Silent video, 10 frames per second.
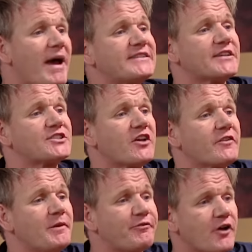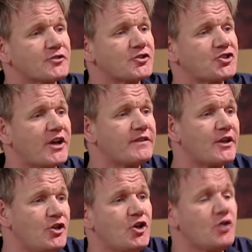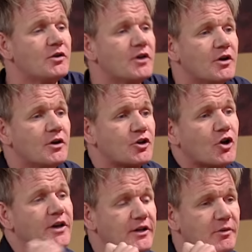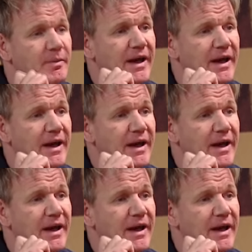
better serving me frozen shit than you cooking your